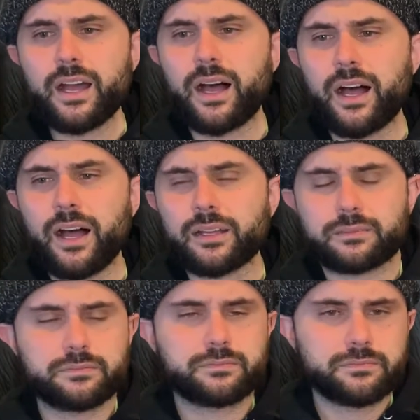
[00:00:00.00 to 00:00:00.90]
So
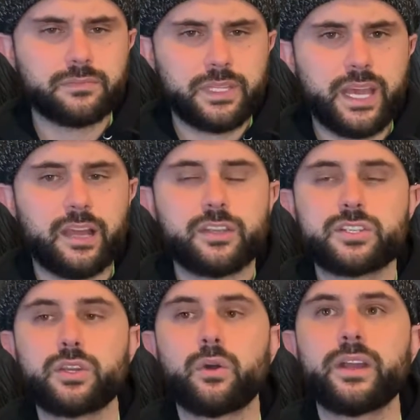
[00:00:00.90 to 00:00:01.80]

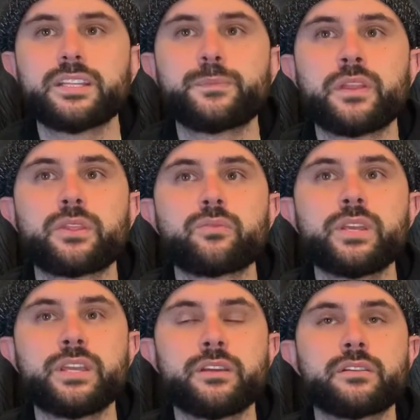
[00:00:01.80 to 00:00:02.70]
it's been 3
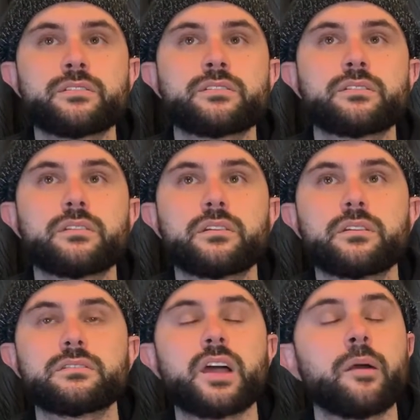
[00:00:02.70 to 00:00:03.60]
years,
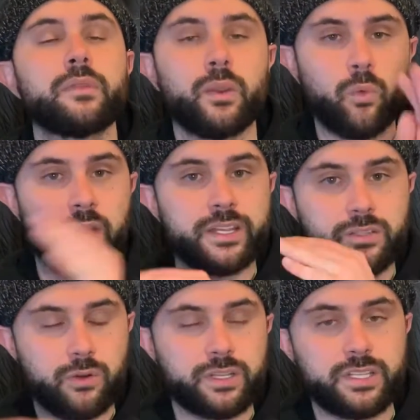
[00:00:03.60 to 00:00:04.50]
timeline-wise,
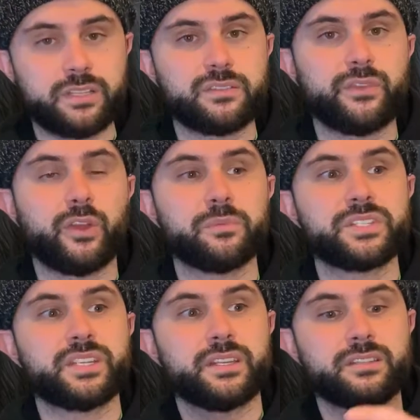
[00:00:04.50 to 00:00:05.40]
according to this film,
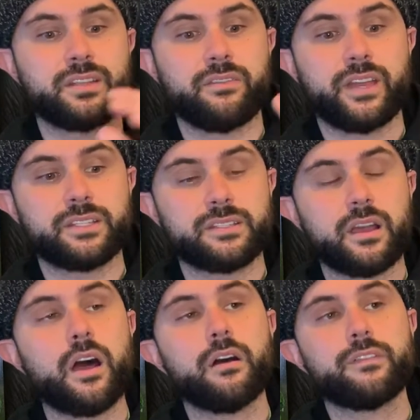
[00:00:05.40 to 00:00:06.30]
since the events
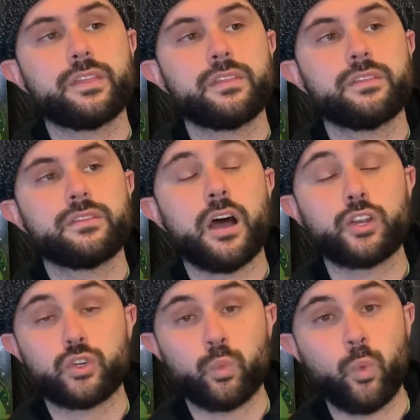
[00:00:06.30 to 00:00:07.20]
of
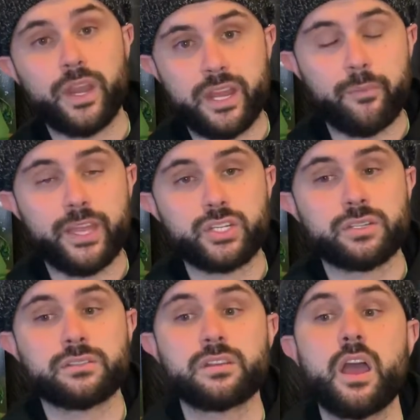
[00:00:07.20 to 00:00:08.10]
101
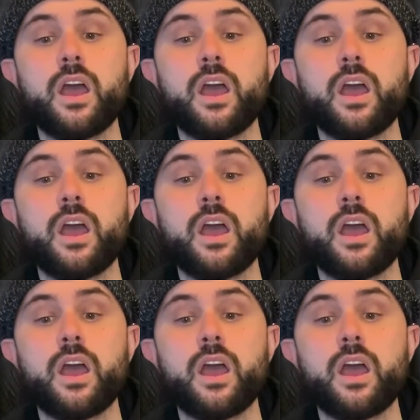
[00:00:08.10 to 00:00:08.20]
Dalmatians.